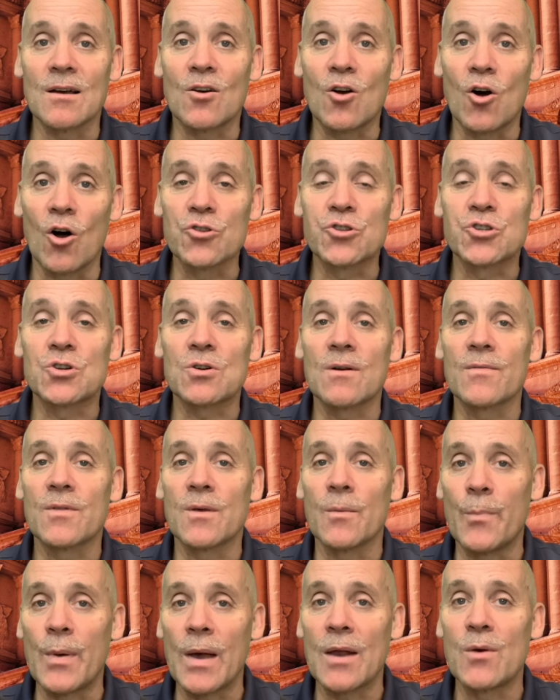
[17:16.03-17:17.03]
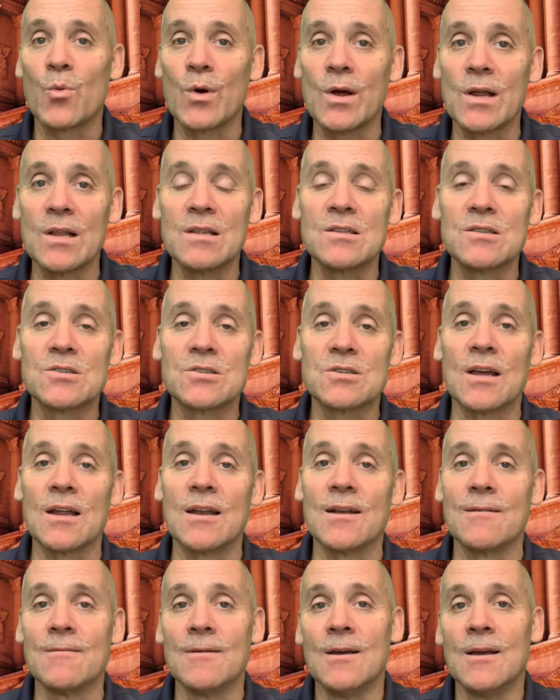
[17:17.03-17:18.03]
culture of the Bedouins,
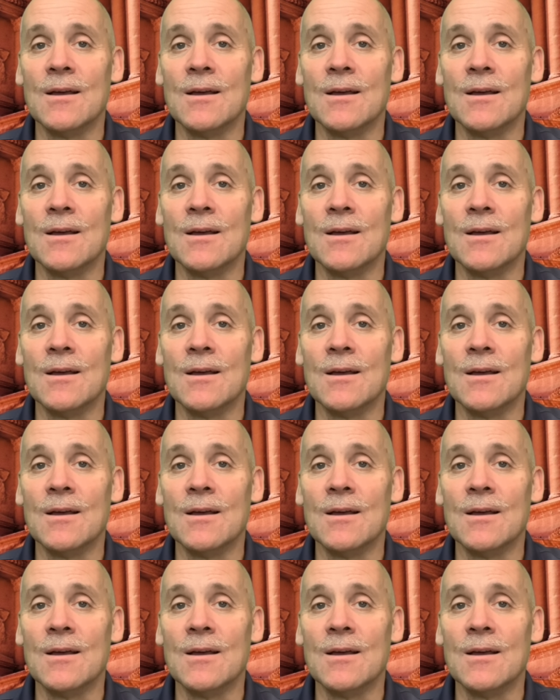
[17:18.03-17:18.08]
and